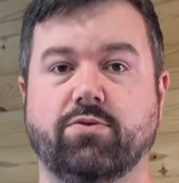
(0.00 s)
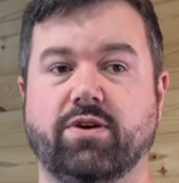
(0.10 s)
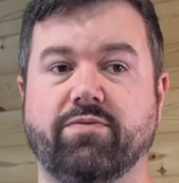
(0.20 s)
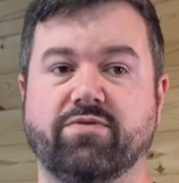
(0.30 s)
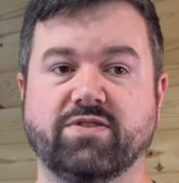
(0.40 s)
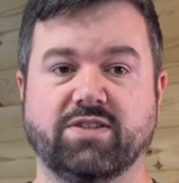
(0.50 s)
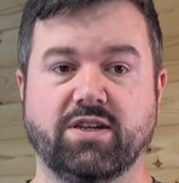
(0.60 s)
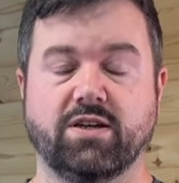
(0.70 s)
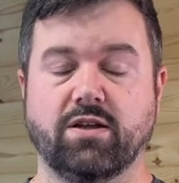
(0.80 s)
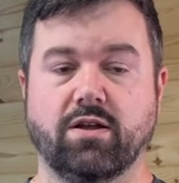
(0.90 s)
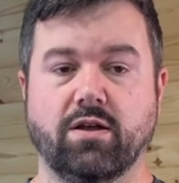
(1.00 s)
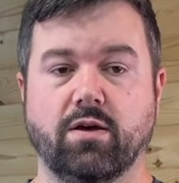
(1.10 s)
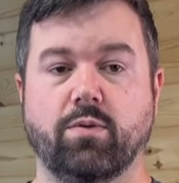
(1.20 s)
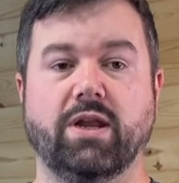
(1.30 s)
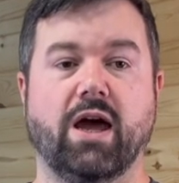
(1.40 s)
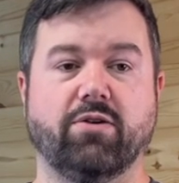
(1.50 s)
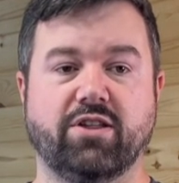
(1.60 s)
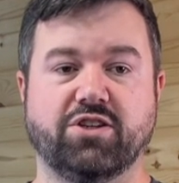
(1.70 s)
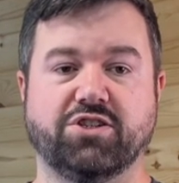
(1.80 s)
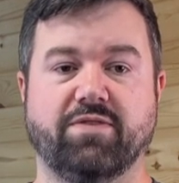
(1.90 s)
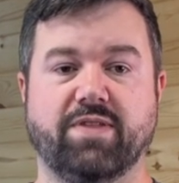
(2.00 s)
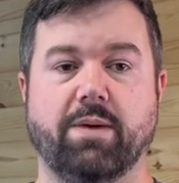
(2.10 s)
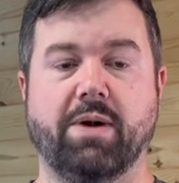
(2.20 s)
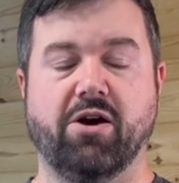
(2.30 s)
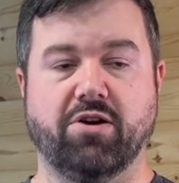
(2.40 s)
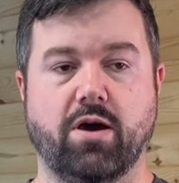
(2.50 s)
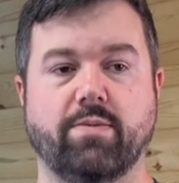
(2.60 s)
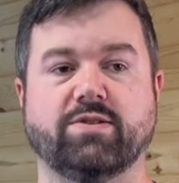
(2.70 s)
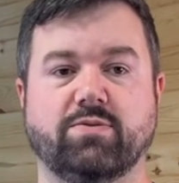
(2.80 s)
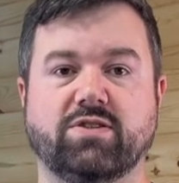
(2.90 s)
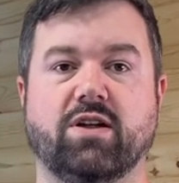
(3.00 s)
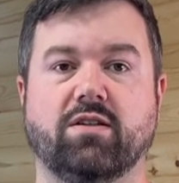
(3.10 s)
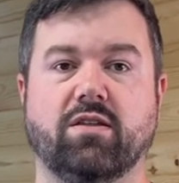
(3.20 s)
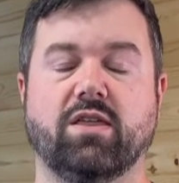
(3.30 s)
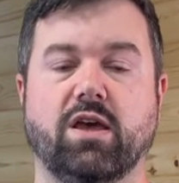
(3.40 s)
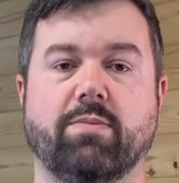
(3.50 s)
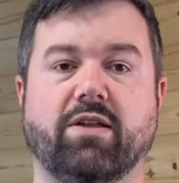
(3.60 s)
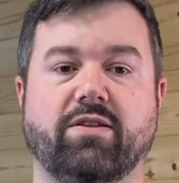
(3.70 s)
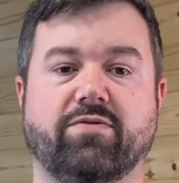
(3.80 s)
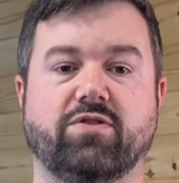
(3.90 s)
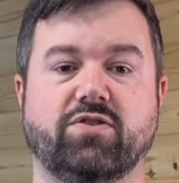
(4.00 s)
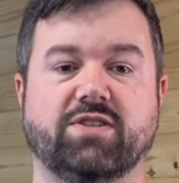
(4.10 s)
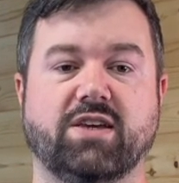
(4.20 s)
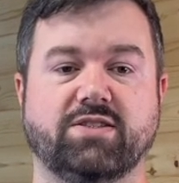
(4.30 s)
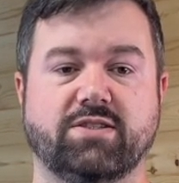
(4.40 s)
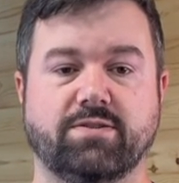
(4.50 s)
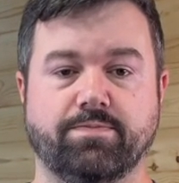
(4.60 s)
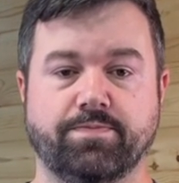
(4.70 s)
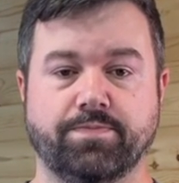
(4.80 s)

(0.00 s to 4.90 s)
so on inferencing. We now need to shift that paradigm as we start to think about different use cases.